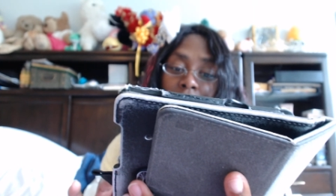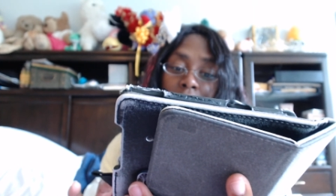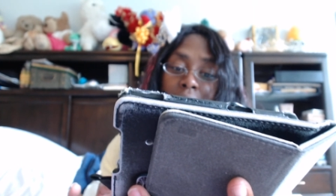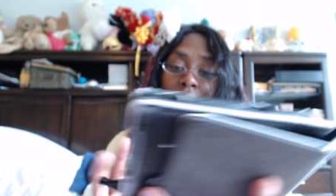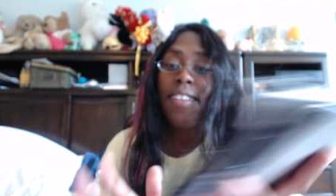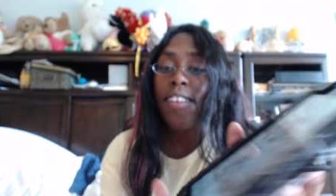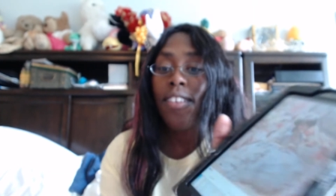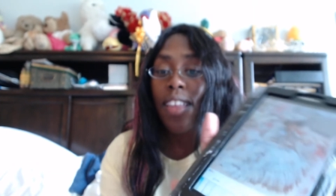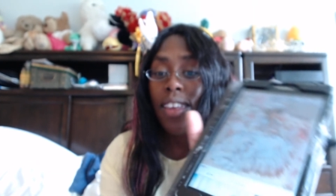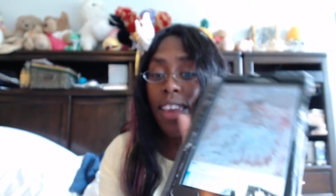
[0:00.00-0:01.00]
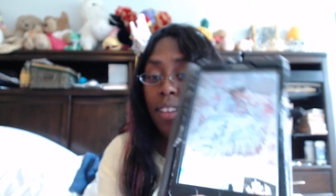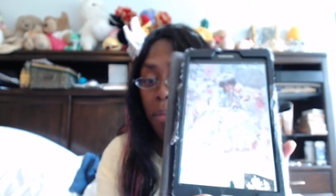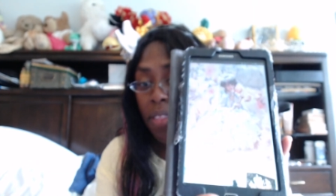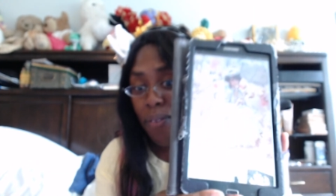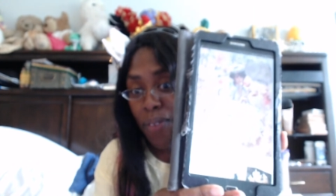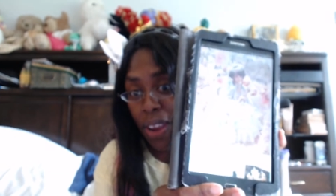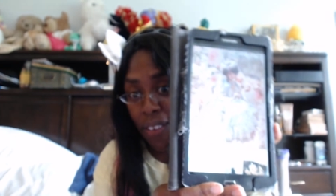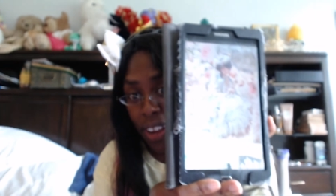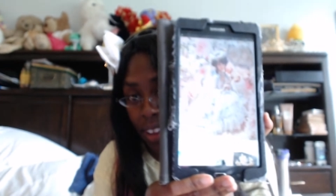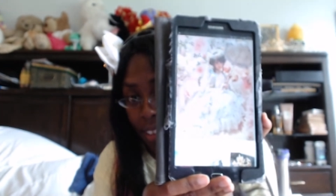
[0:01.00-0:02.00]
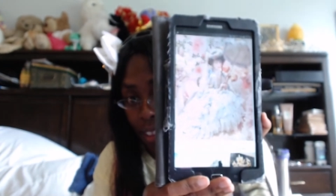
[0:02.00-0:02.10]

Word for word: They took the Kingdom of the Fairies